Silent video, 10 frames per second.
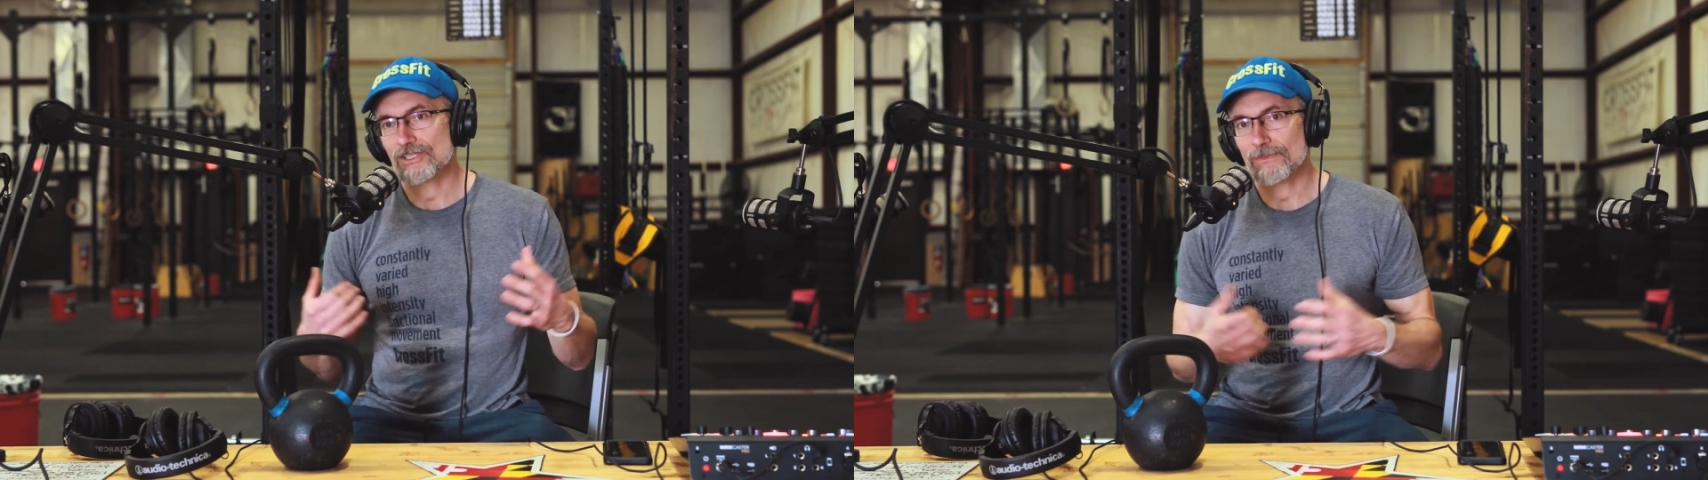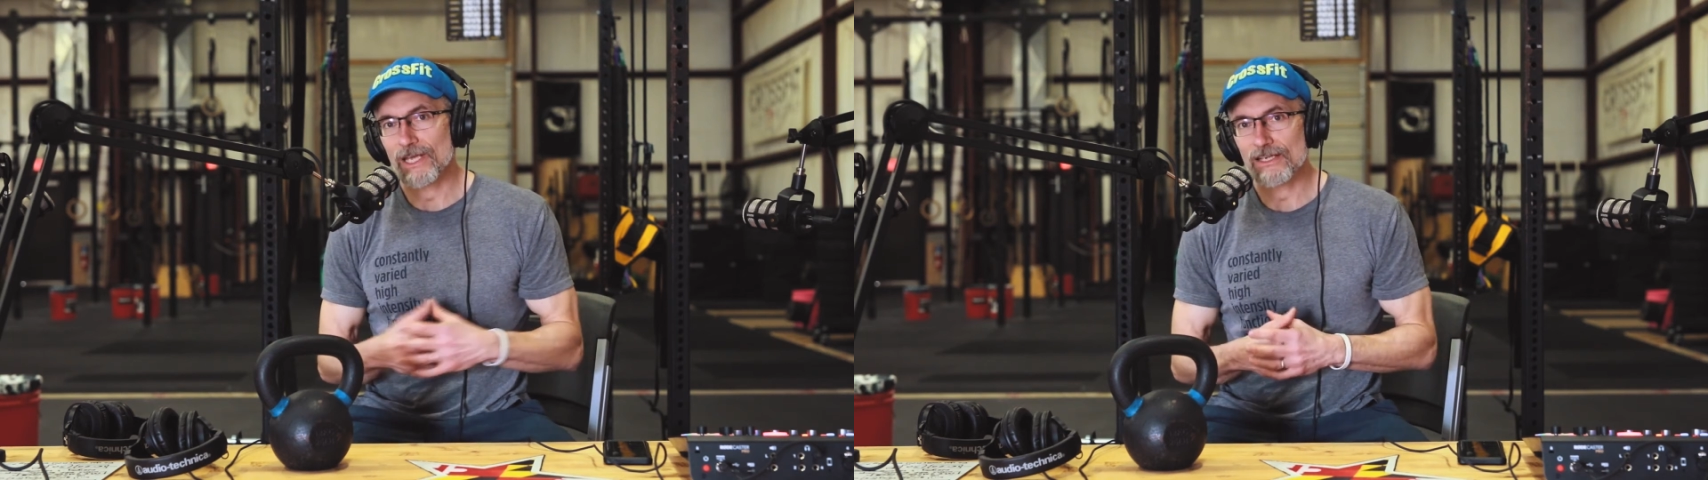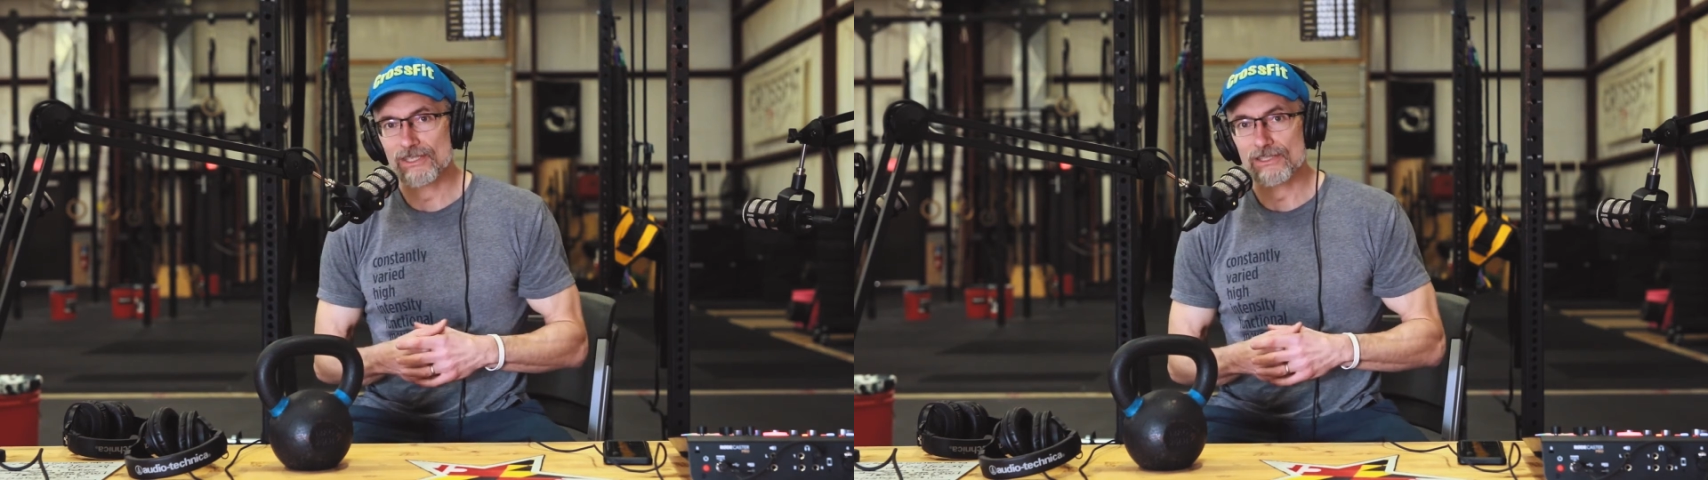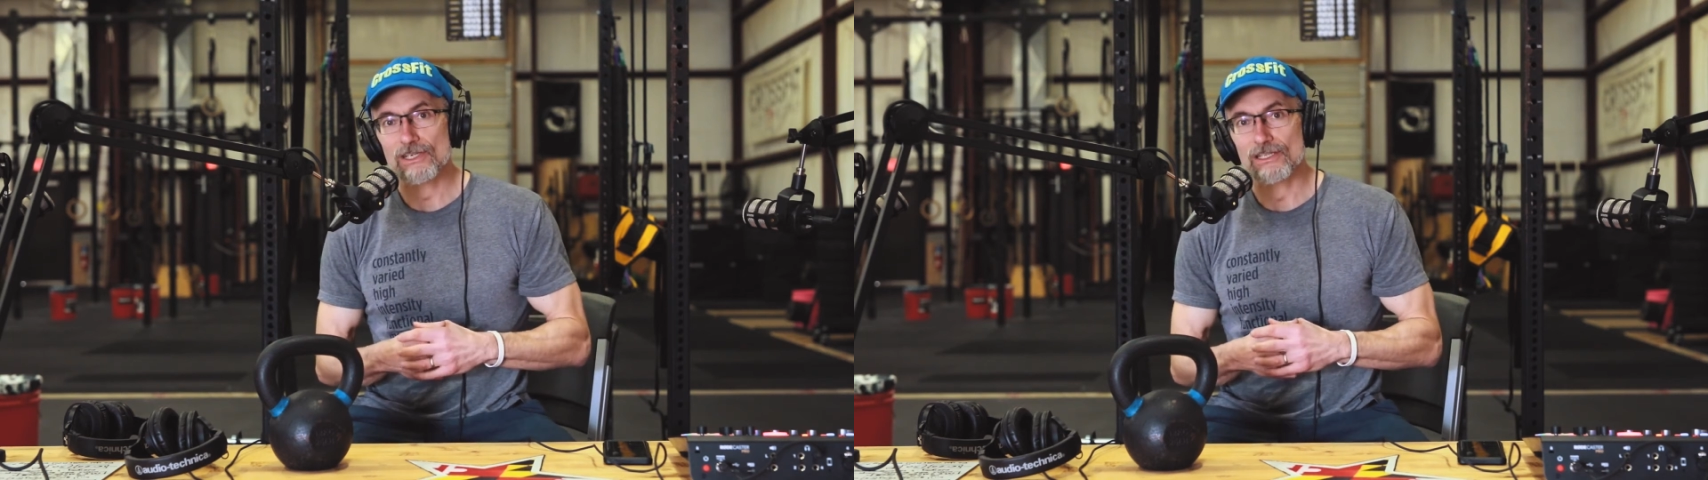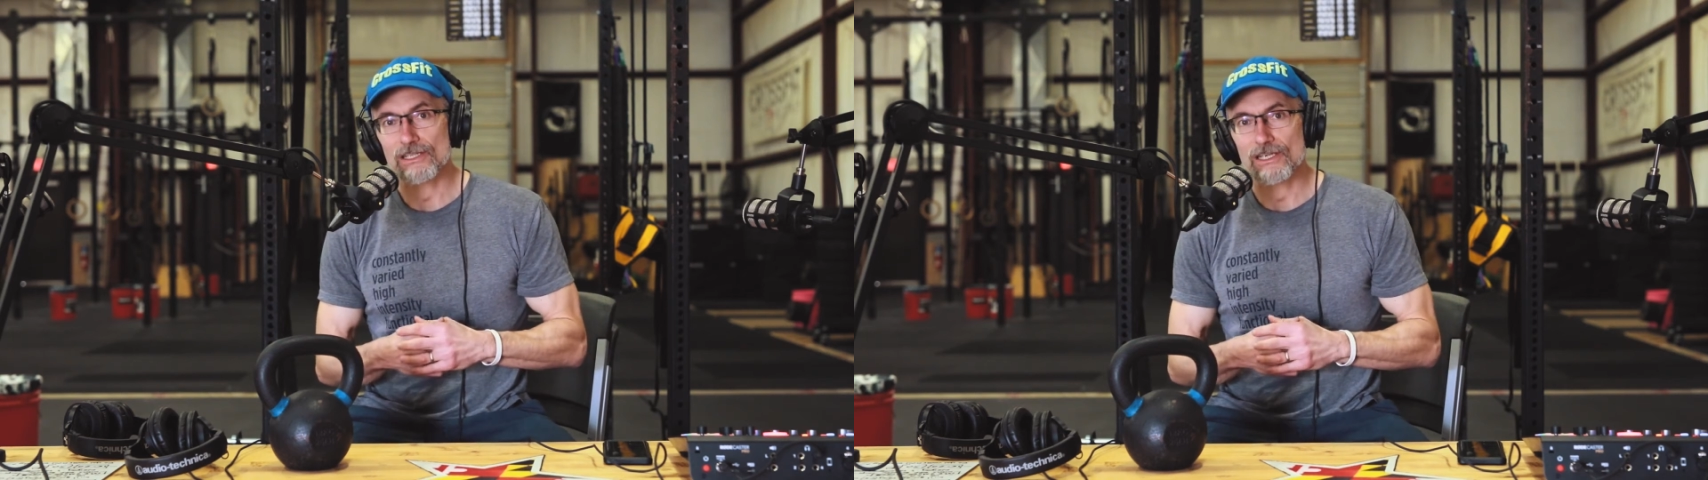gymnastics
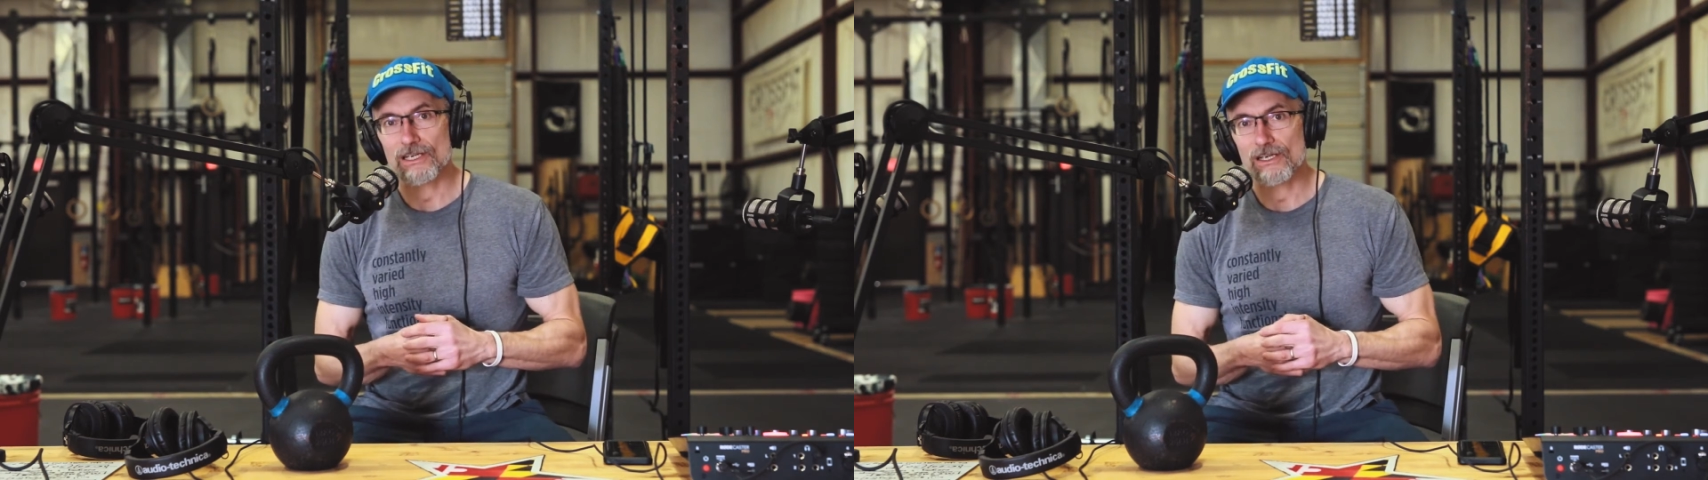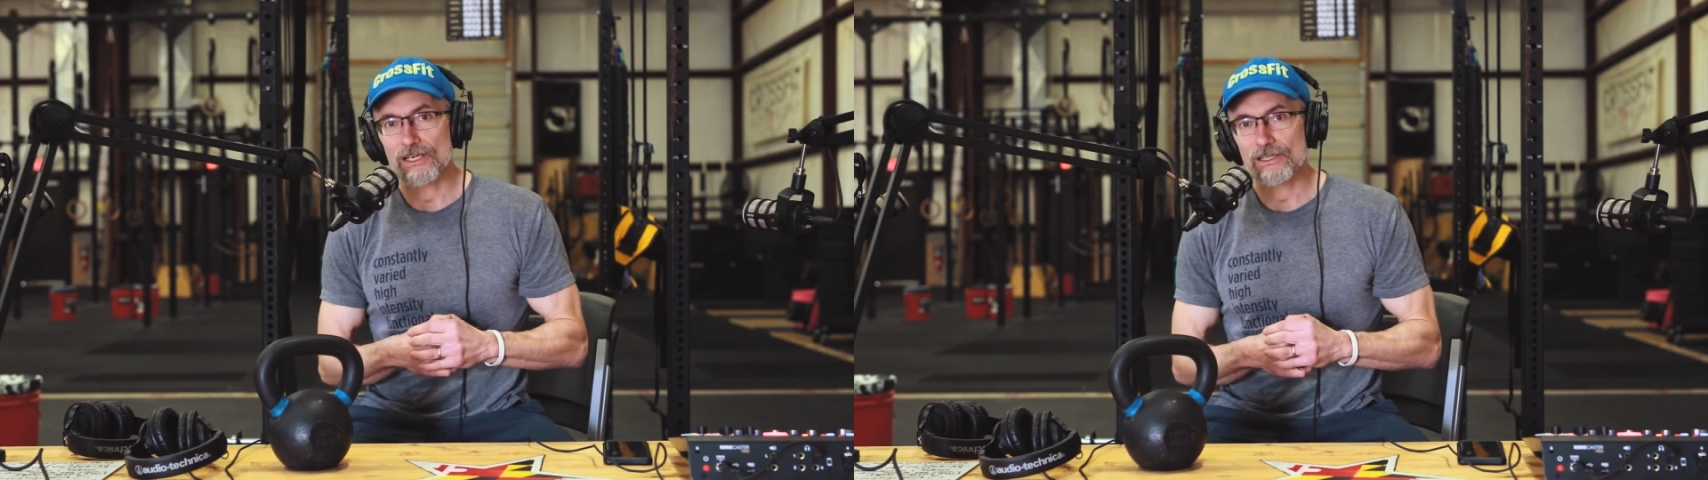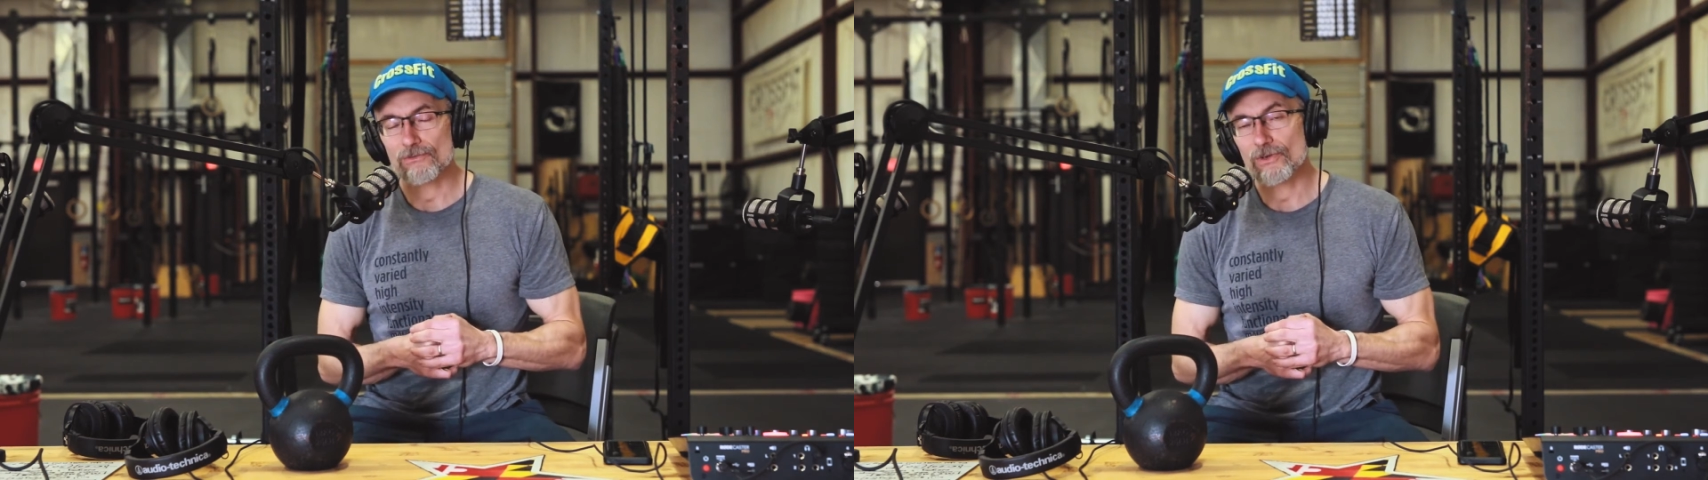on the on the